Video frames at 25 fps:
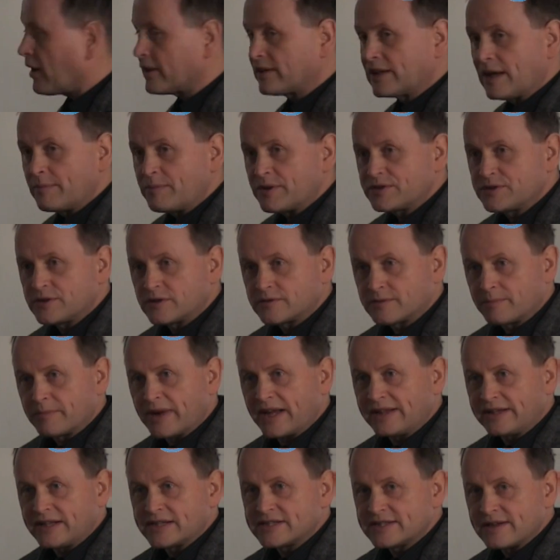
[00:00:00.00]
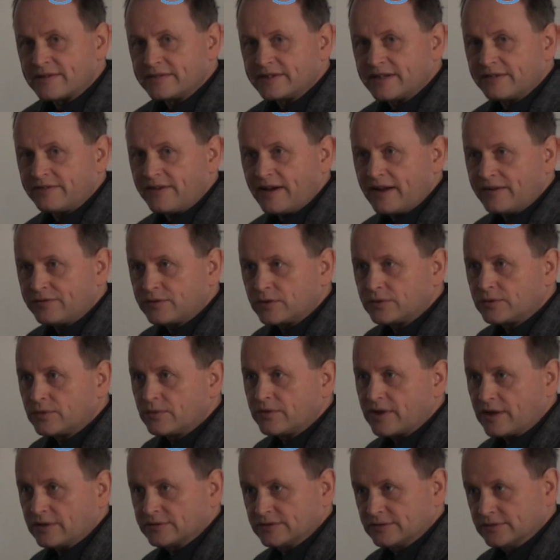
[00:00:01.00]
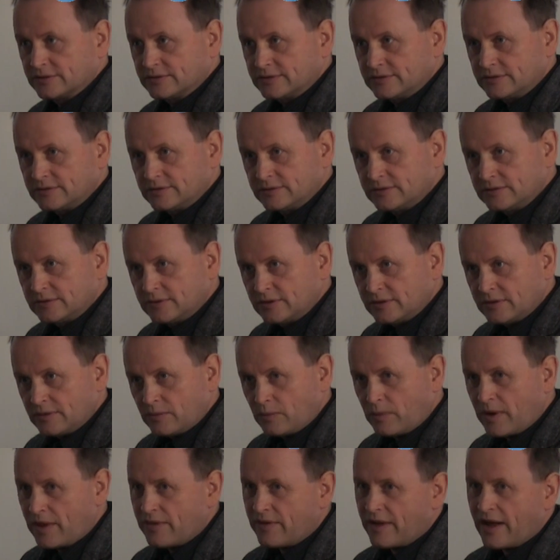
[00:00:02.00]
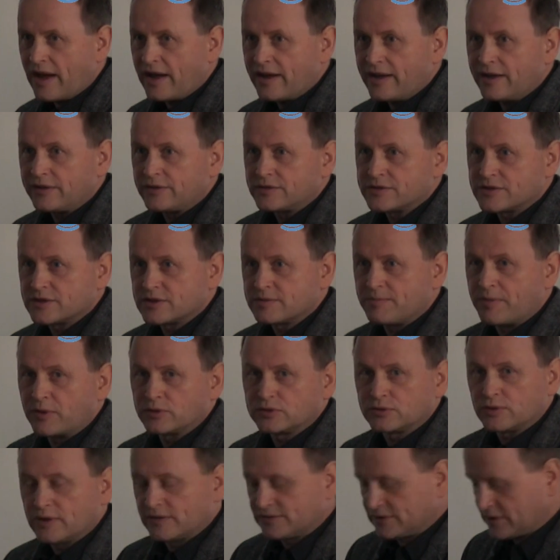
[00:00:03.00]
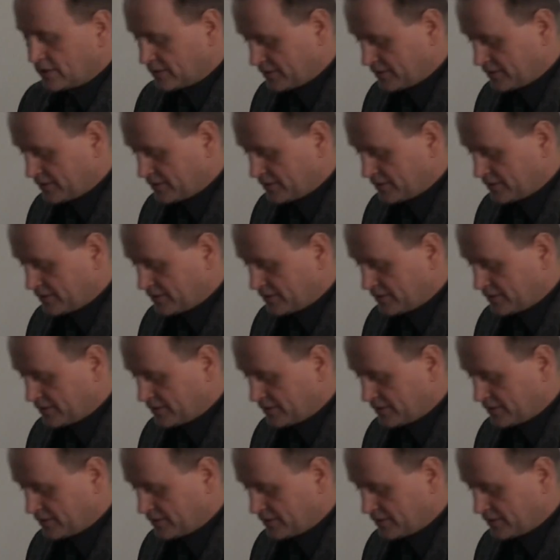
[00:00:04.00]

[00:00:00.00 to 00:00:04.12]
plot temperatures from 1975 to 2000, when the hiatus is supposed to have